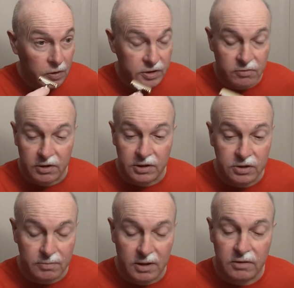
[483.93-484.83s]
This
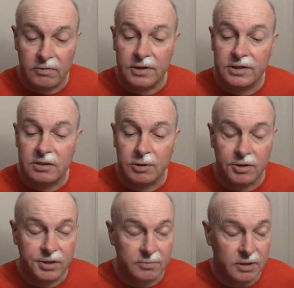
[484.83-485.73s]
razor, by the way, is
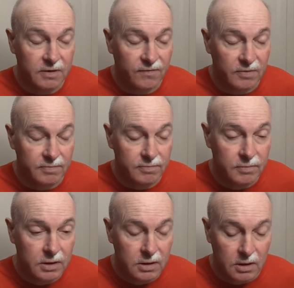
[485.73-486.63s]
supposed to be from